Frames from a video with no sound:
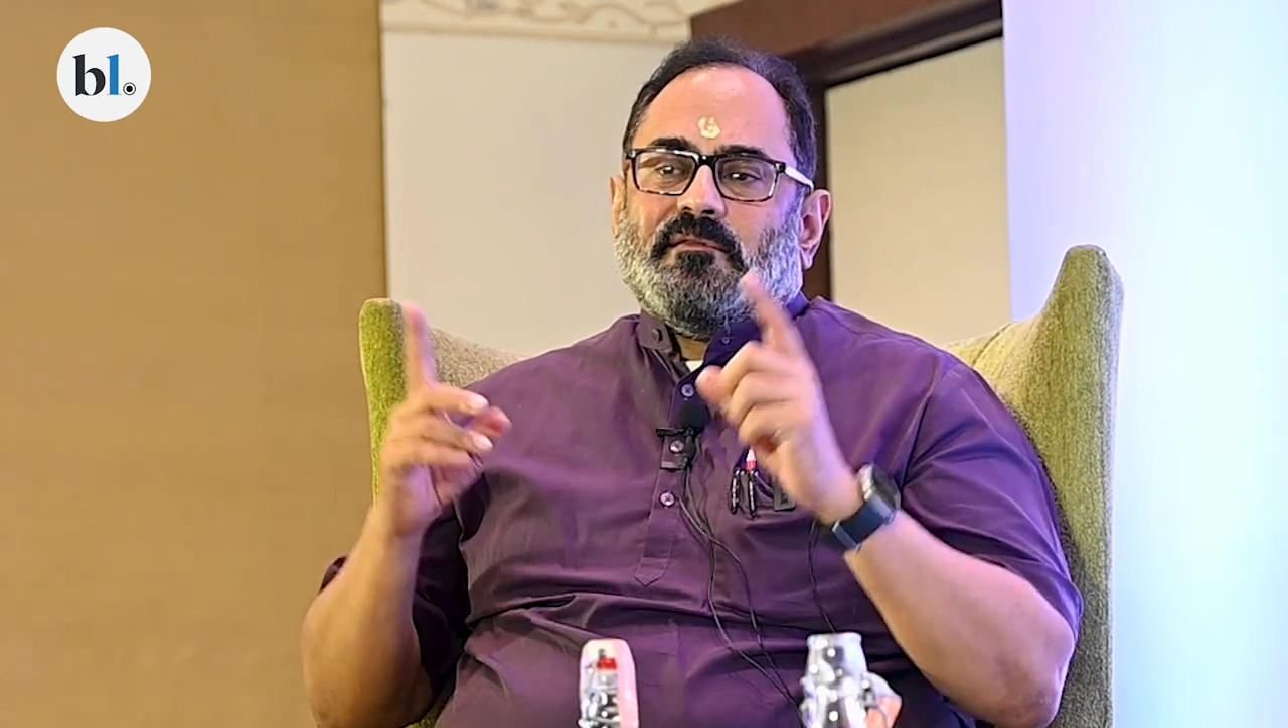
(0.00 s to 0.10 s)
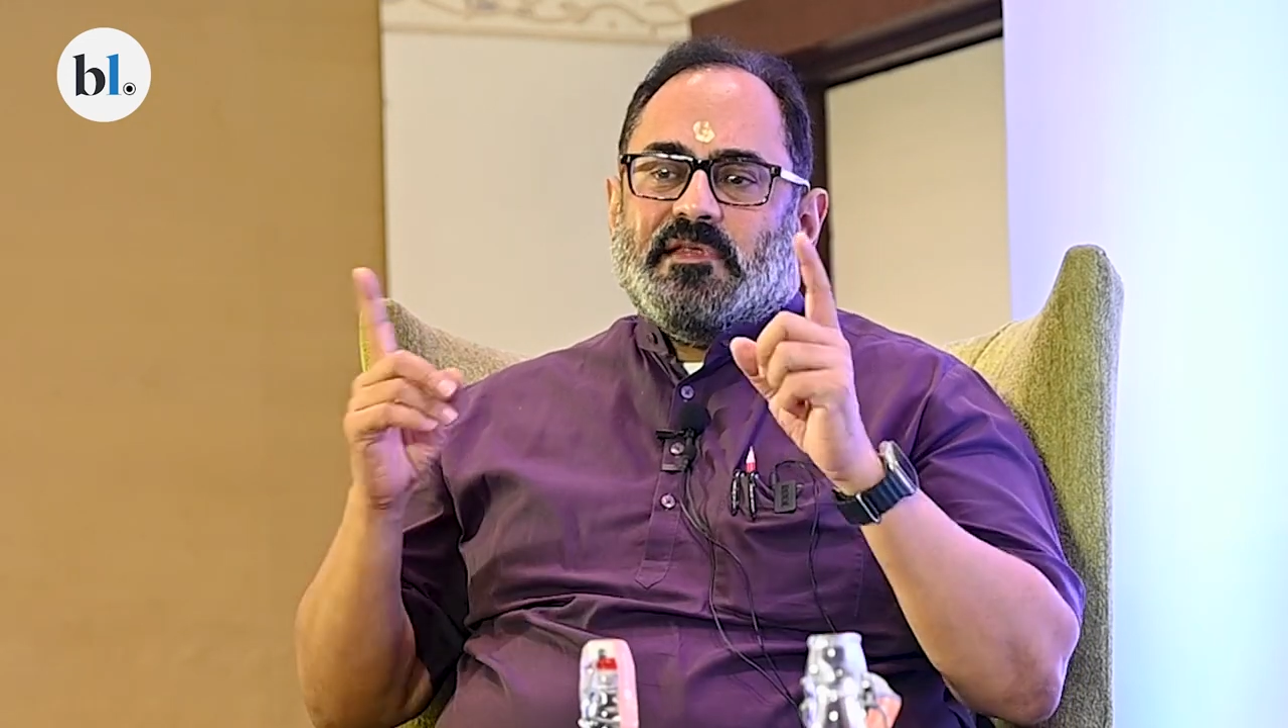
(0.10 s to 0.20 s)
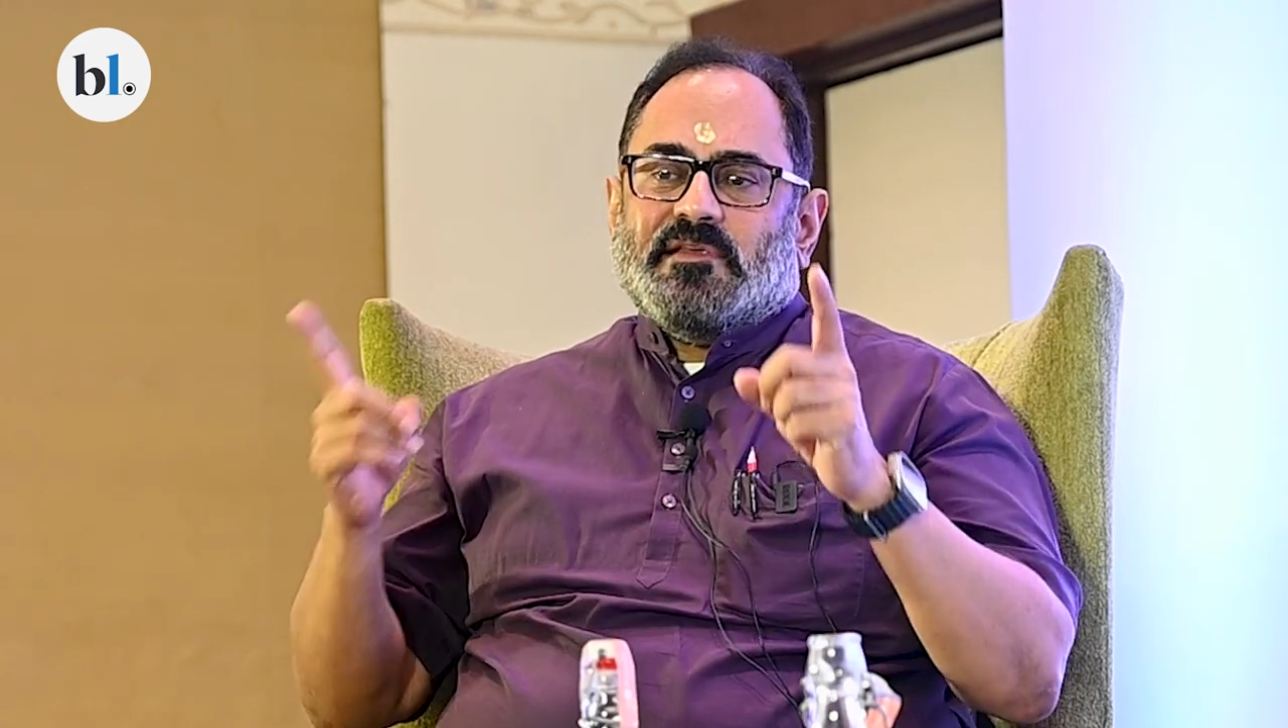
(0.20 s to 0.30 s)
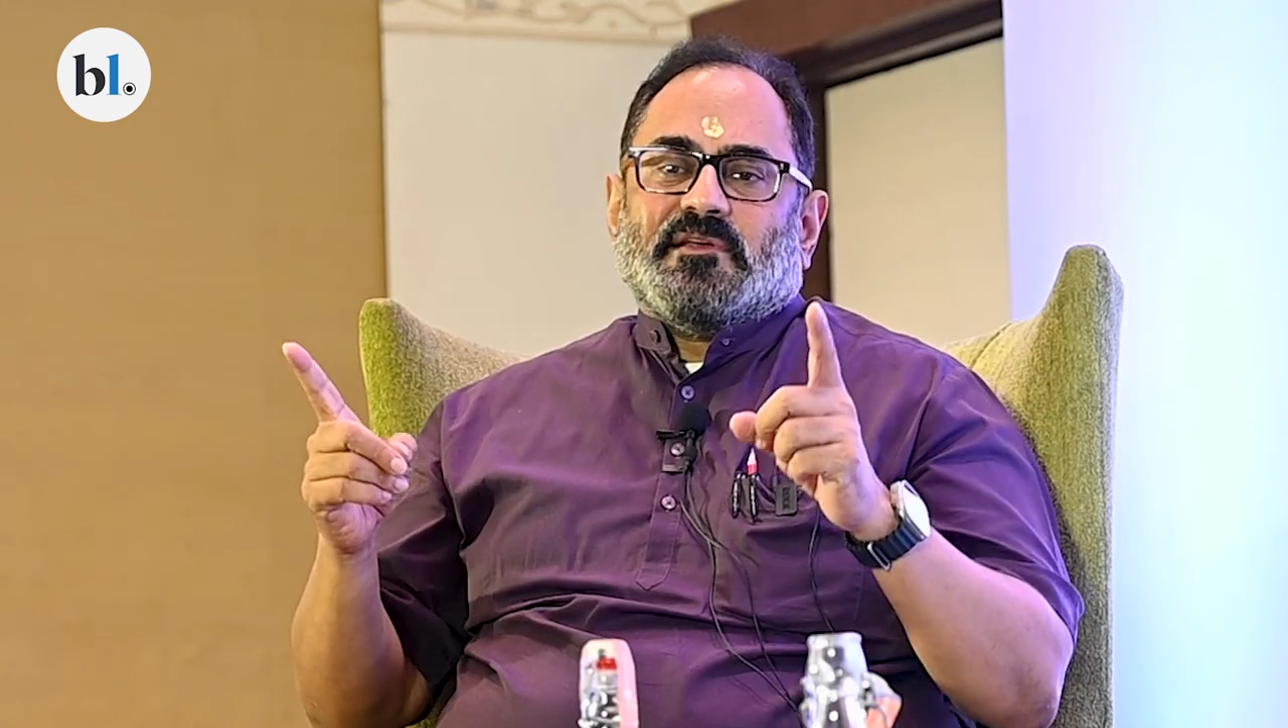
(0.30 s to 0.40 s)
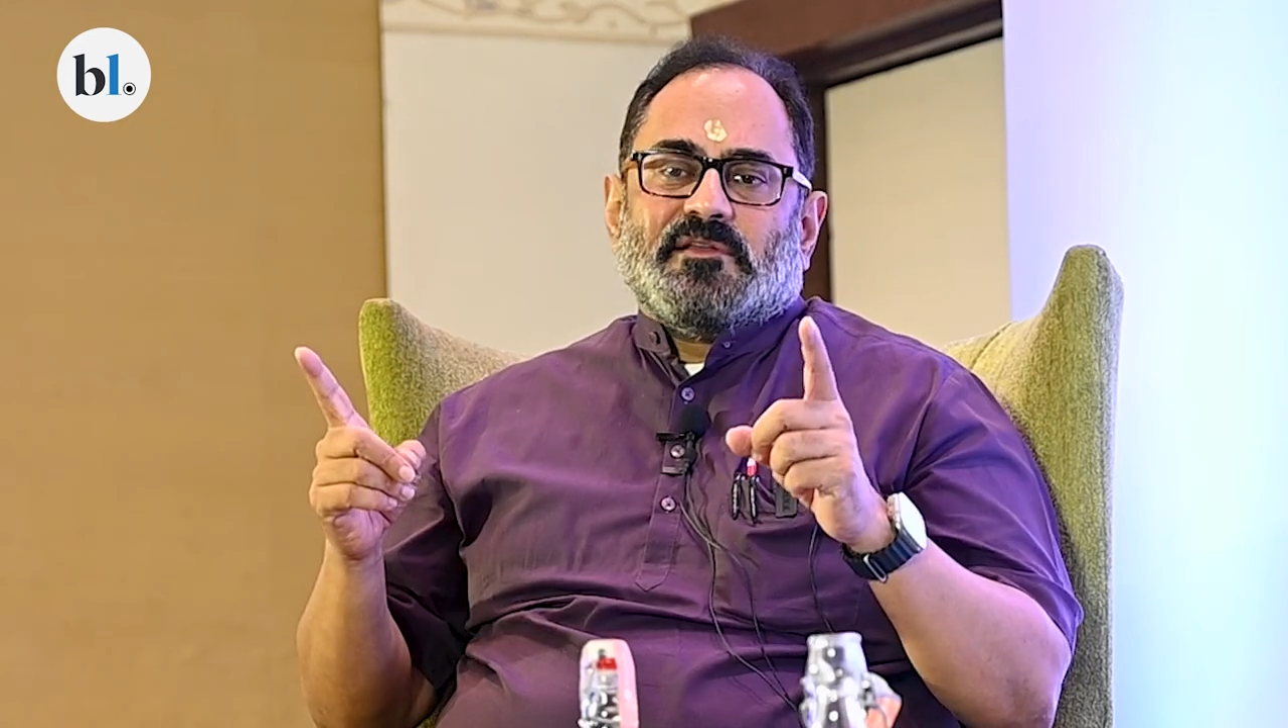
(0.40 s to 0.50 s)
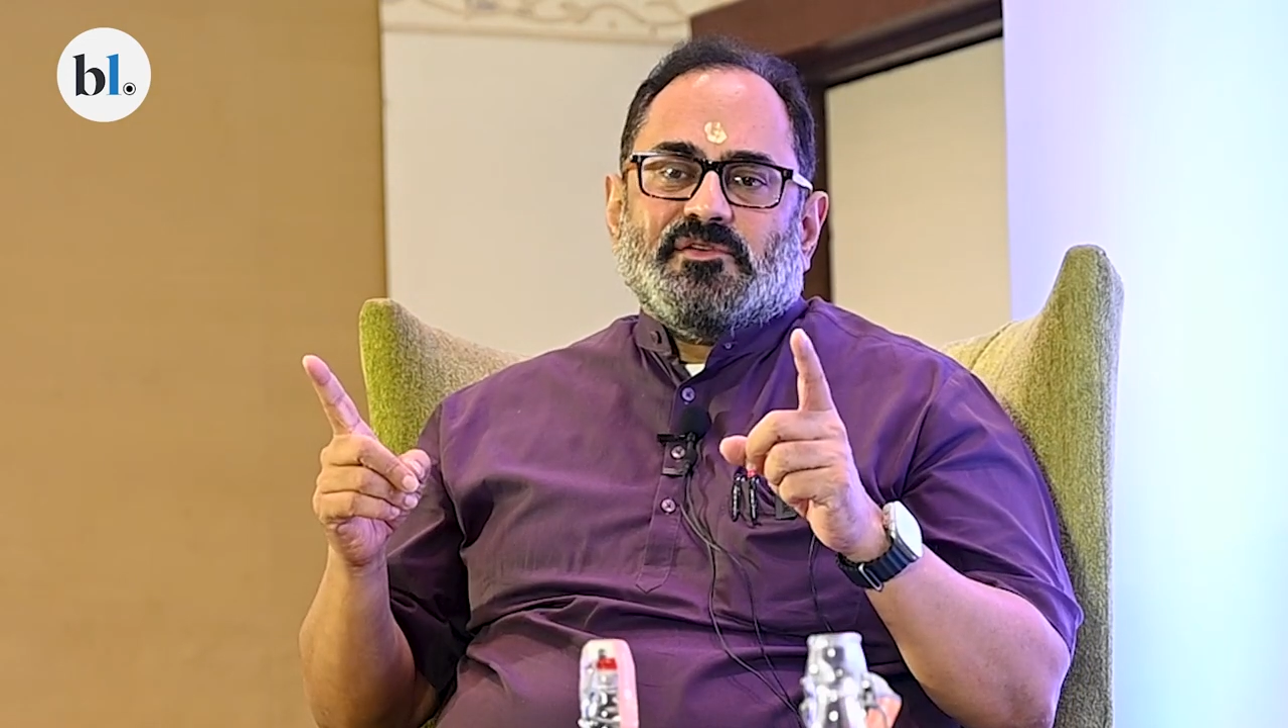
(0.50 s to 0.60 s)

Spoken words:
these are the